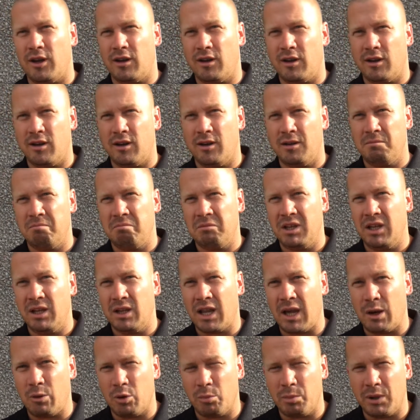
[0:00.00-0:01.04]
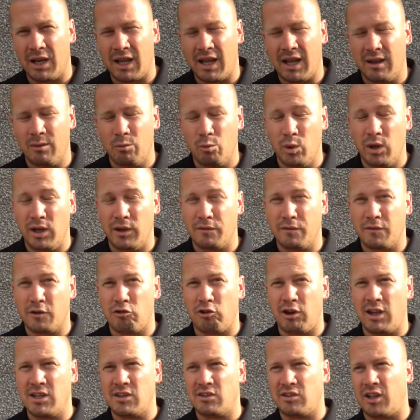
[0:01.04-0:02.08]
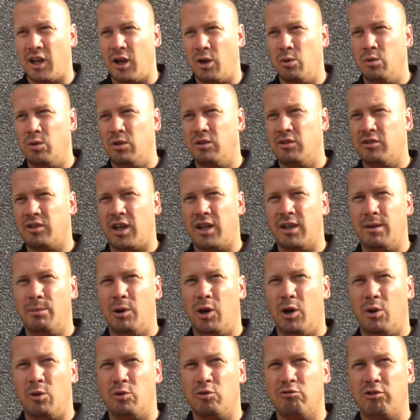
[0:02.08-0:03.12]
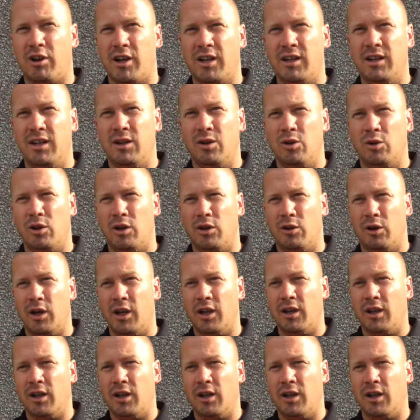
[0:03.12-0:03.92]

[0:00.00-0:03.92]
That would have been with Craig Stone and Sonny Miles running in on the line.